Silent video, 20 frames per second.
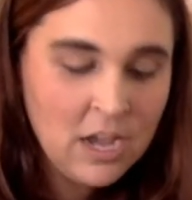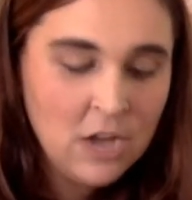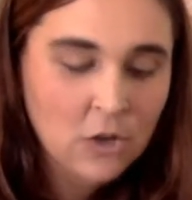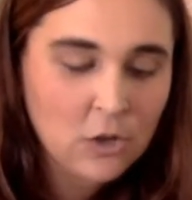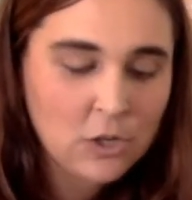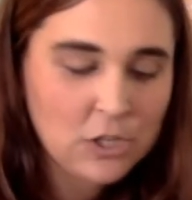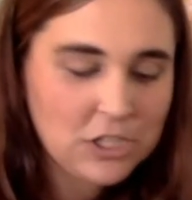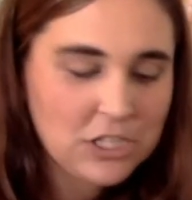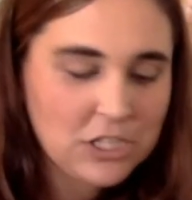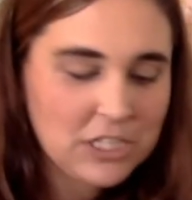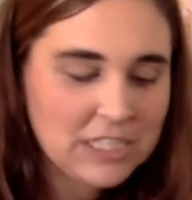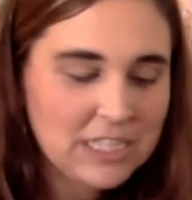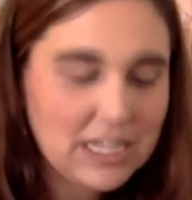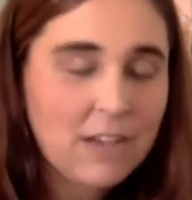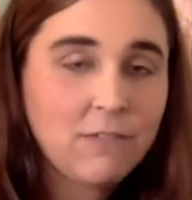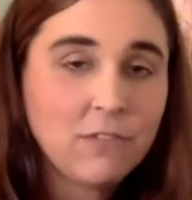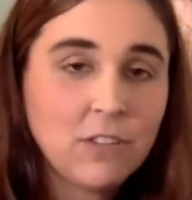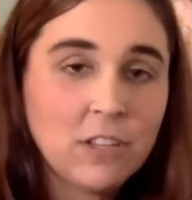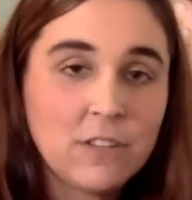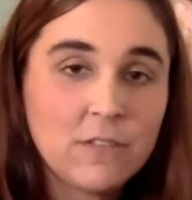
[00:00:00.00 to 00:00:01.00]
Christians
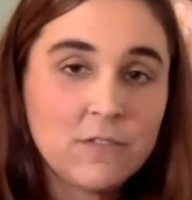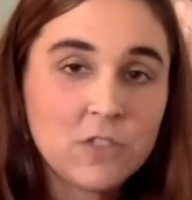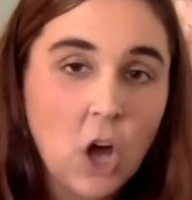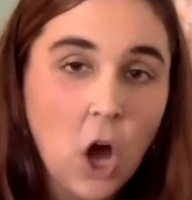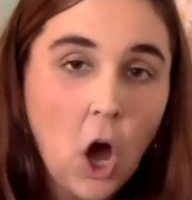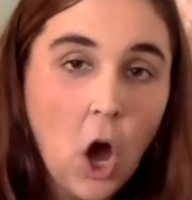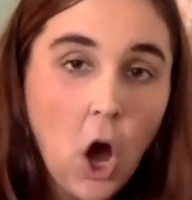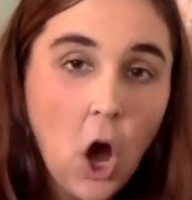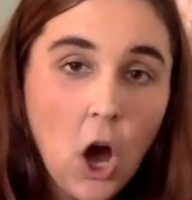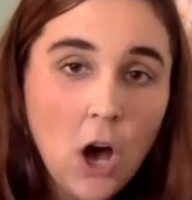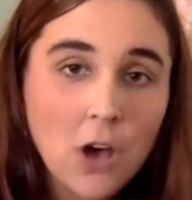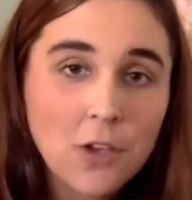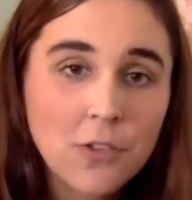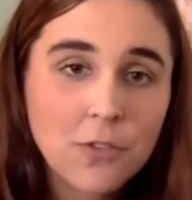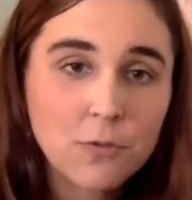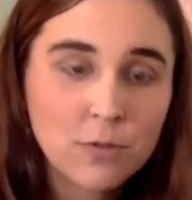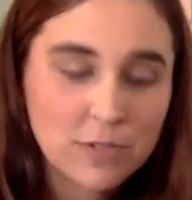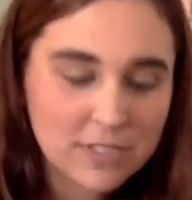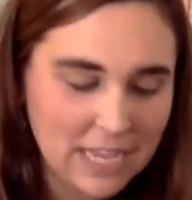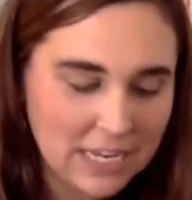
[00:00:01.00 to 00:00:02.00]
have lived all
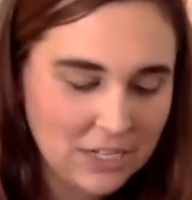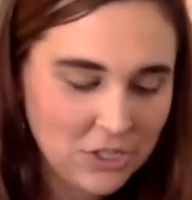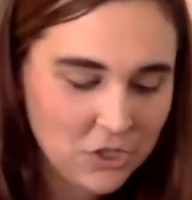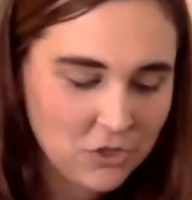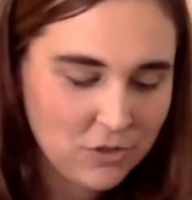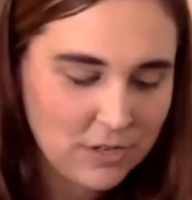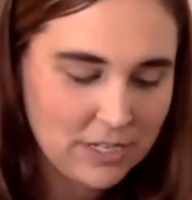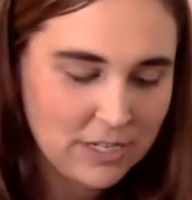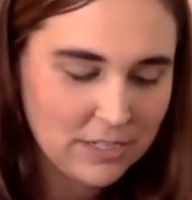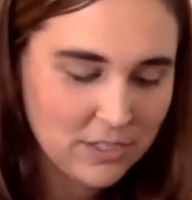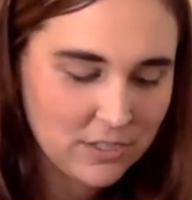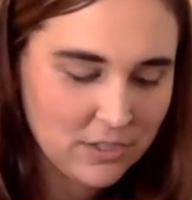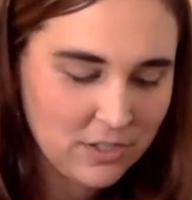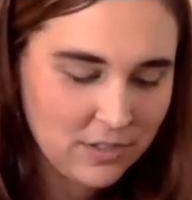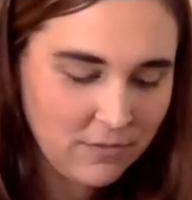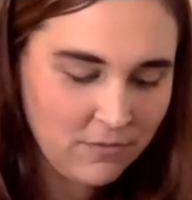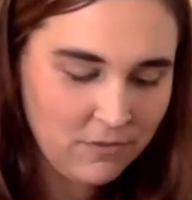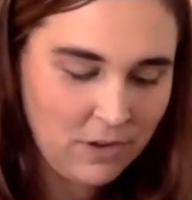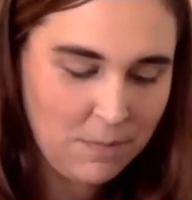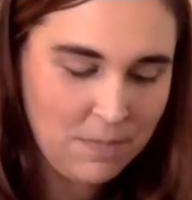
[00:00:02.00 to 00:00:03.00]
through
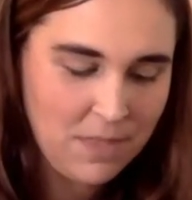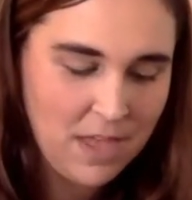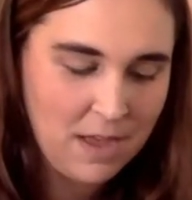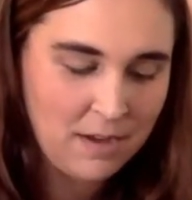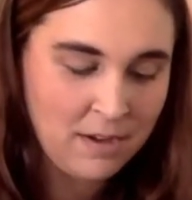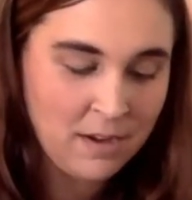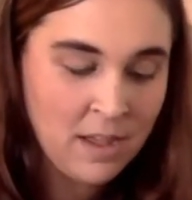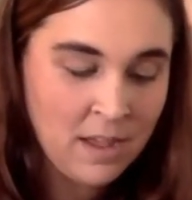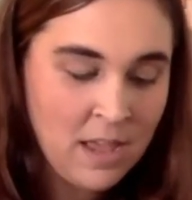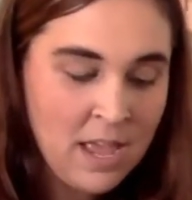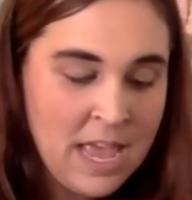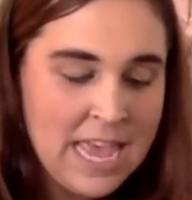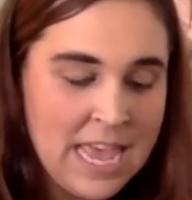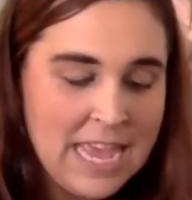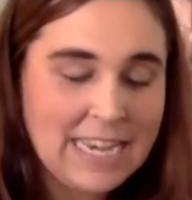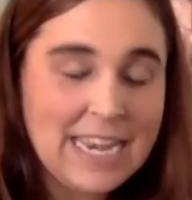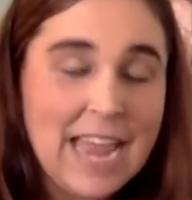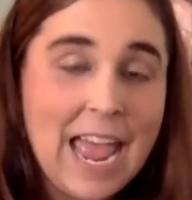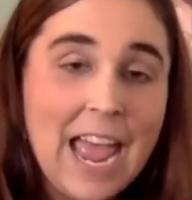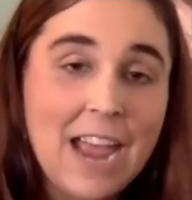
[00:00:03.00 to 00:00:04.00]
centuries from then,
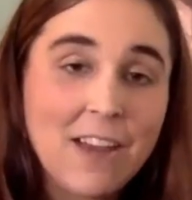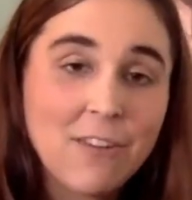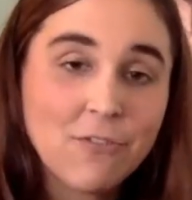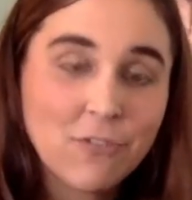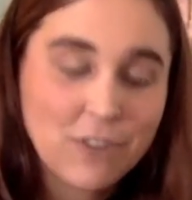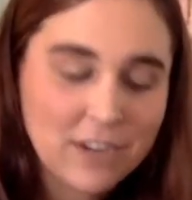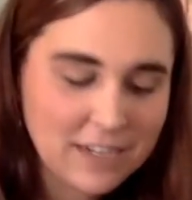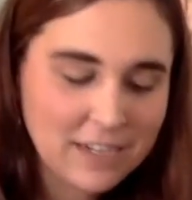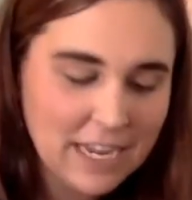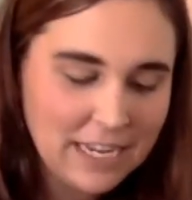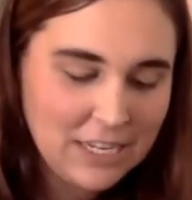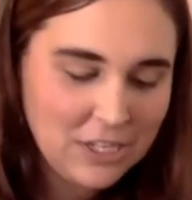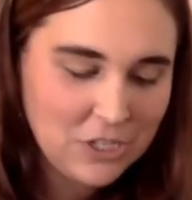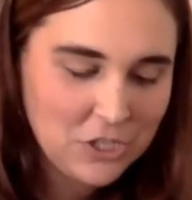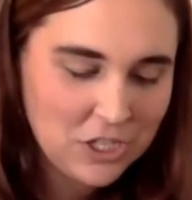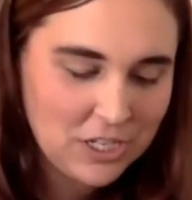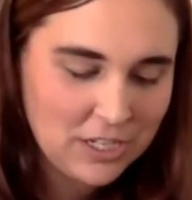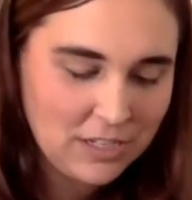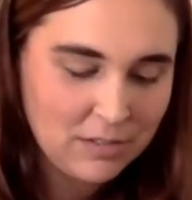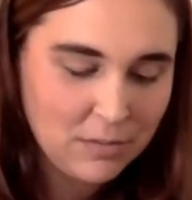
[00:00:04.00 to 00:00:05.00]
in every
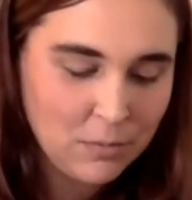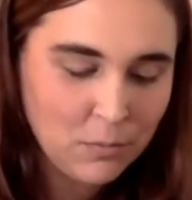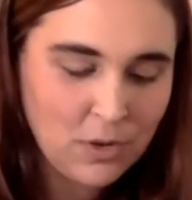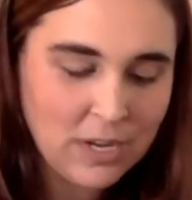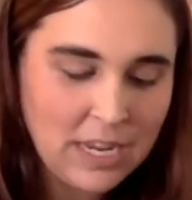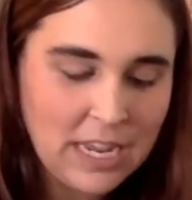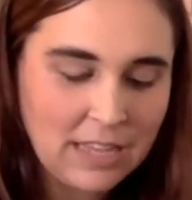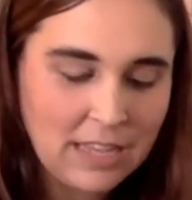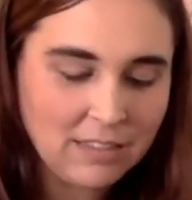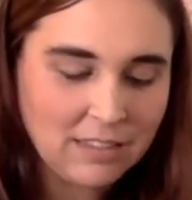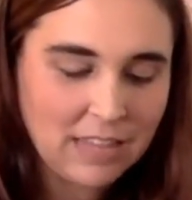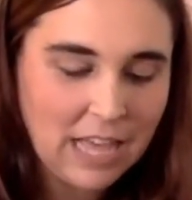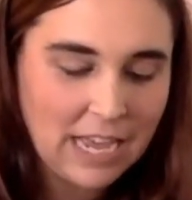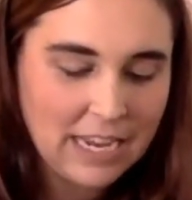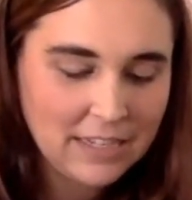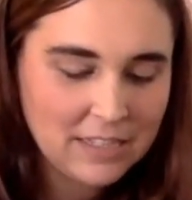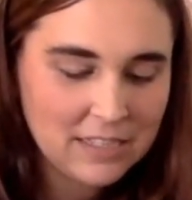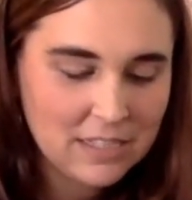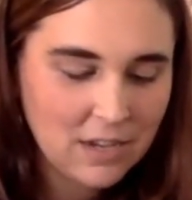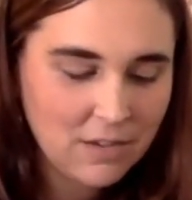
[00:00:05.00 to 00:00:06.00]
nation, bringing
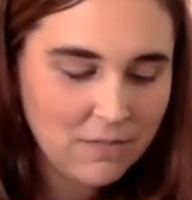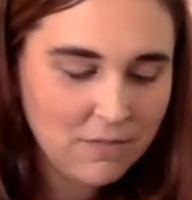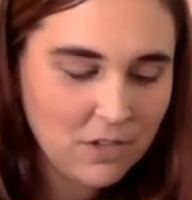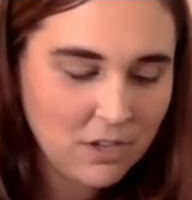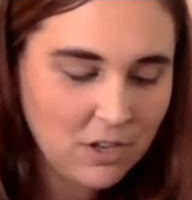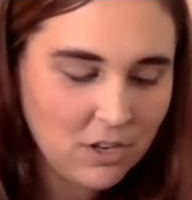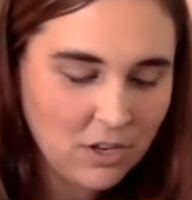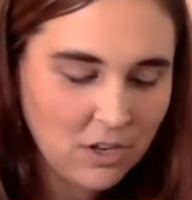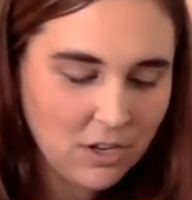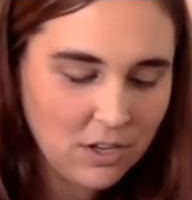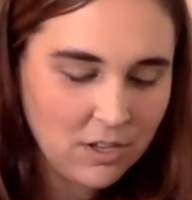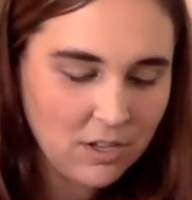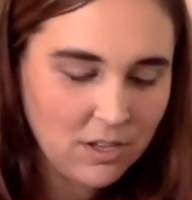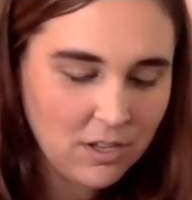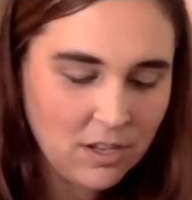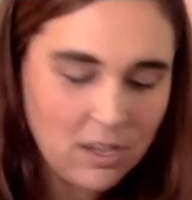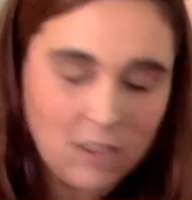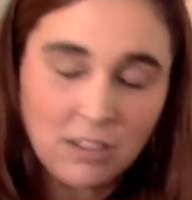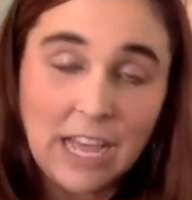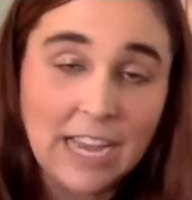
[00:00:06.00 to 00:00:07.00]
light
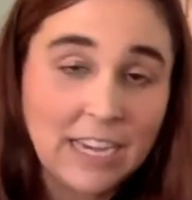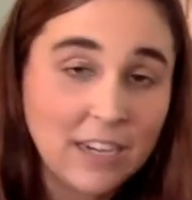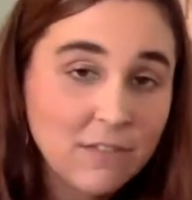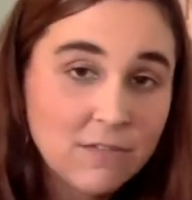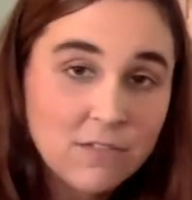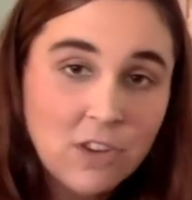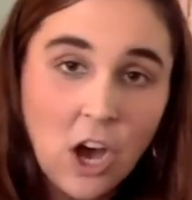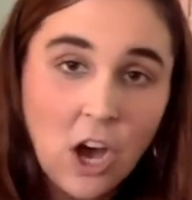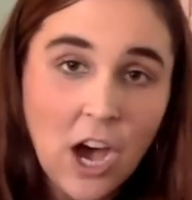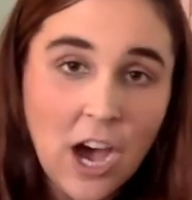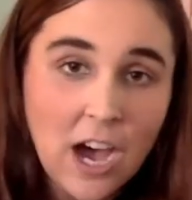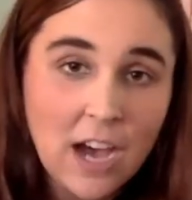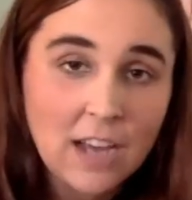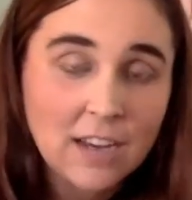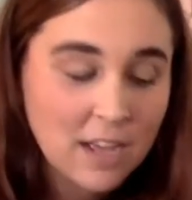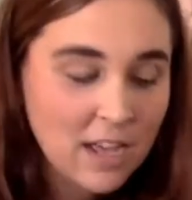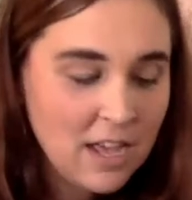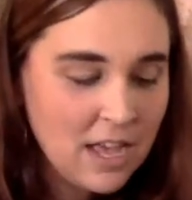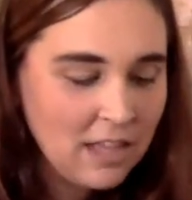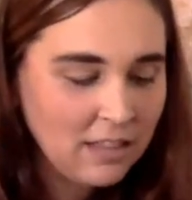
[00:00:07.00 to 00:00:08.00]
of
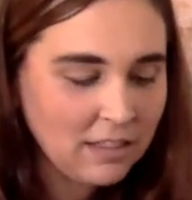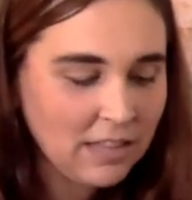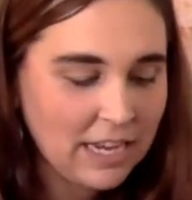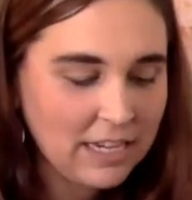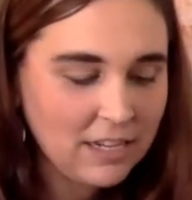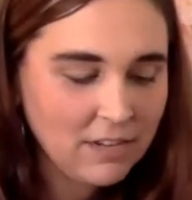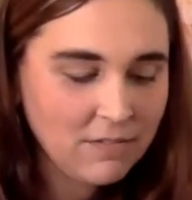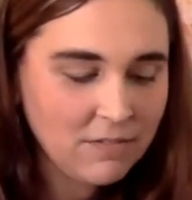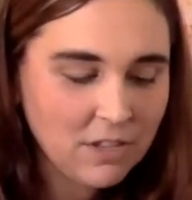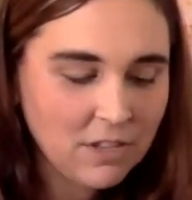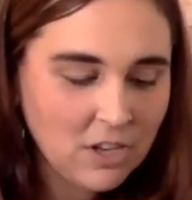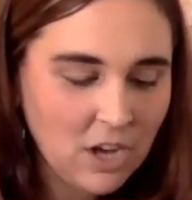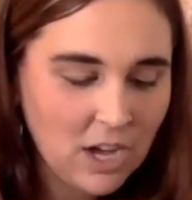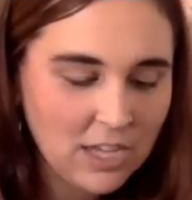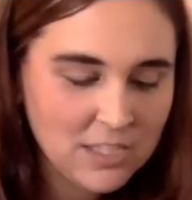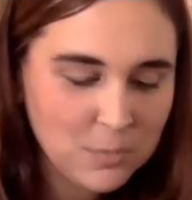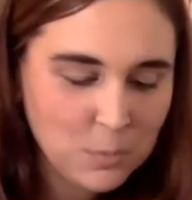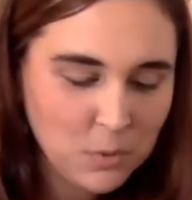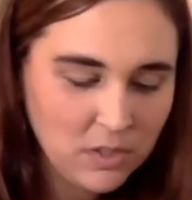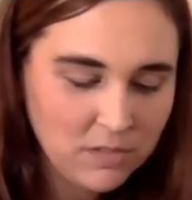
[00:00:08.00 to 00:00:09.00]
God, light of the
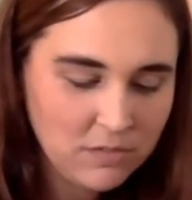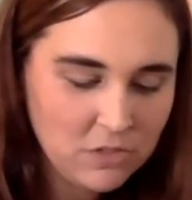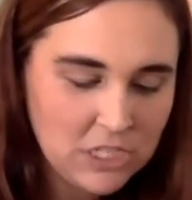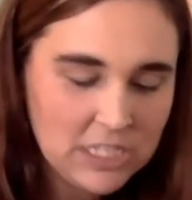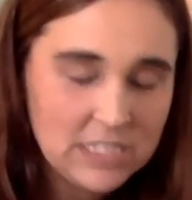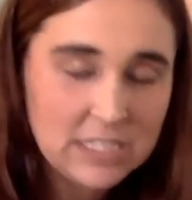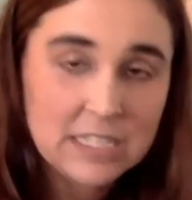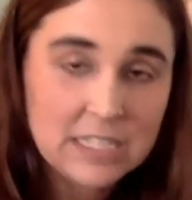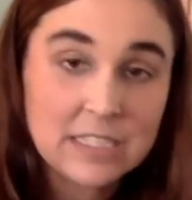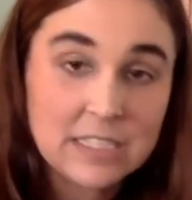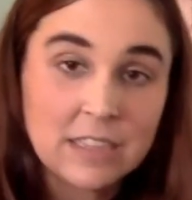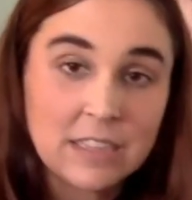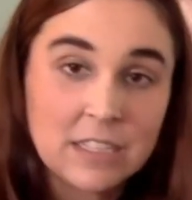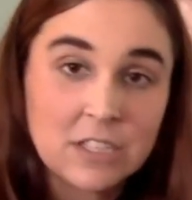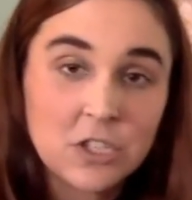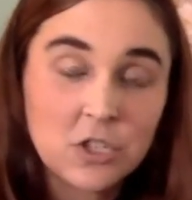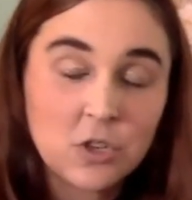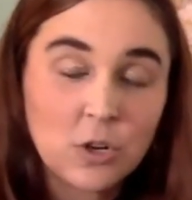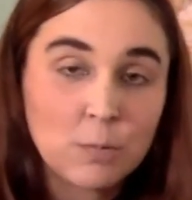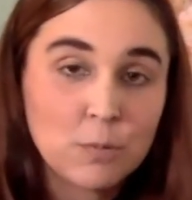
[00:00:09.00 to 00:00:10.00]
gospel of Jesus and the
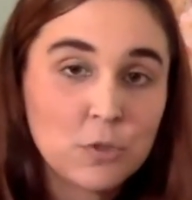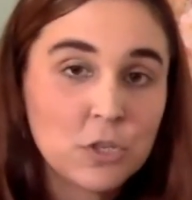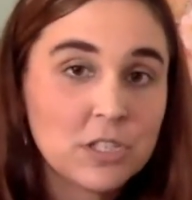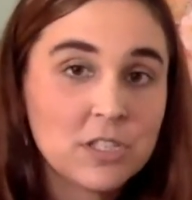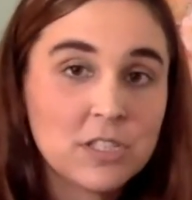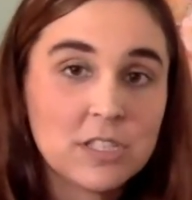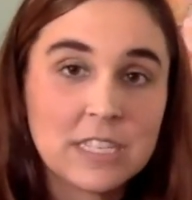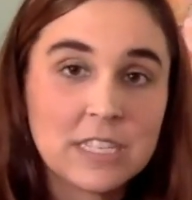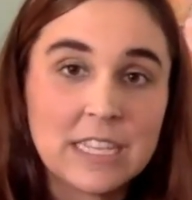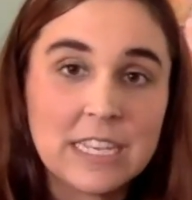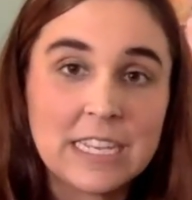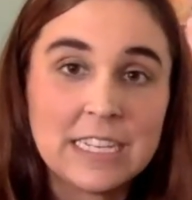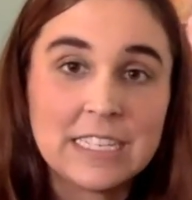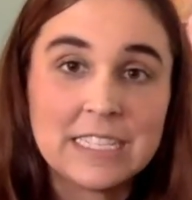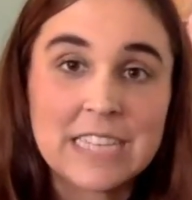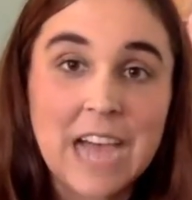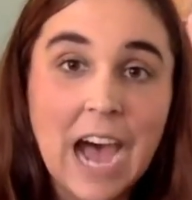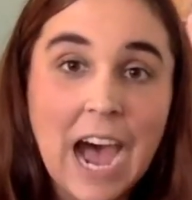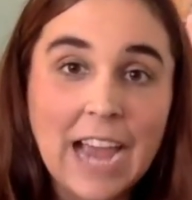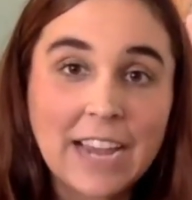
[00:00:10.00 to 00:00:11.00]
scriptures to the
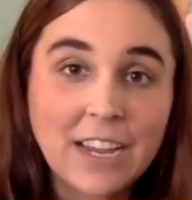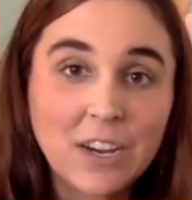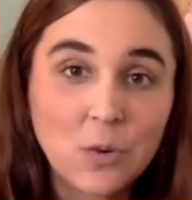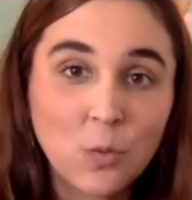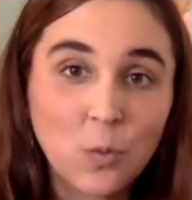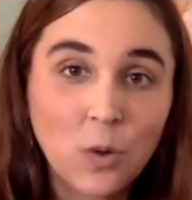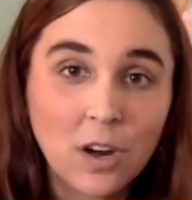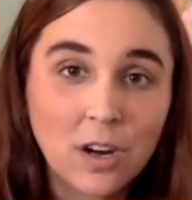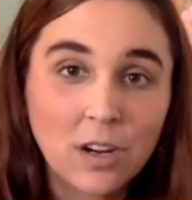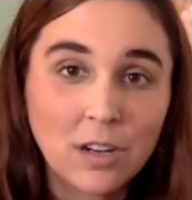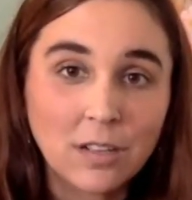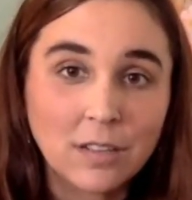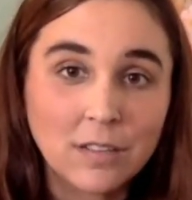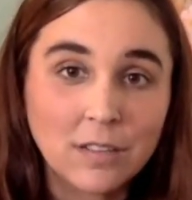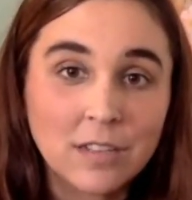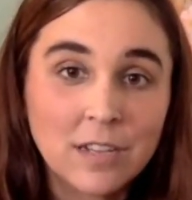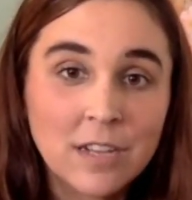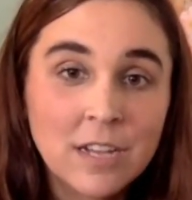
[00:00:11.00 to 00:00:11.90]
entire world.